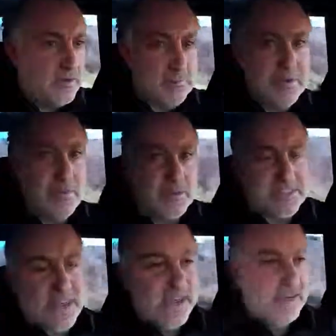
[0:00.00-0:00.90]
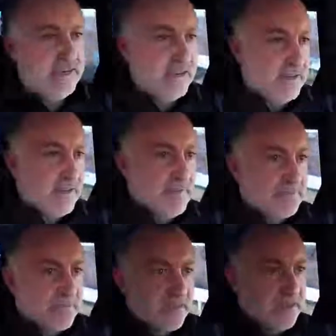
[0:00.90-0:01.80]
people say.
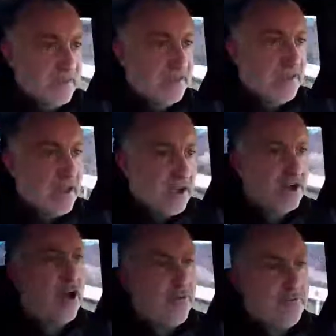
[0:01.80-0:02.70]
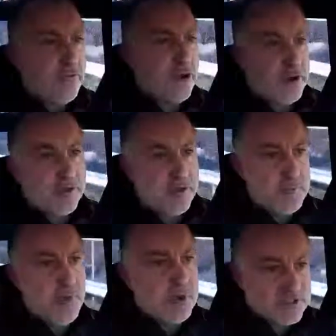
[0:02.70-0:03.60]
Go for the
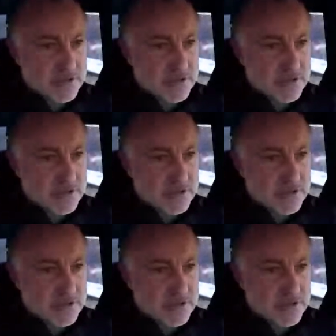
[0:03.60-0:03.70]
most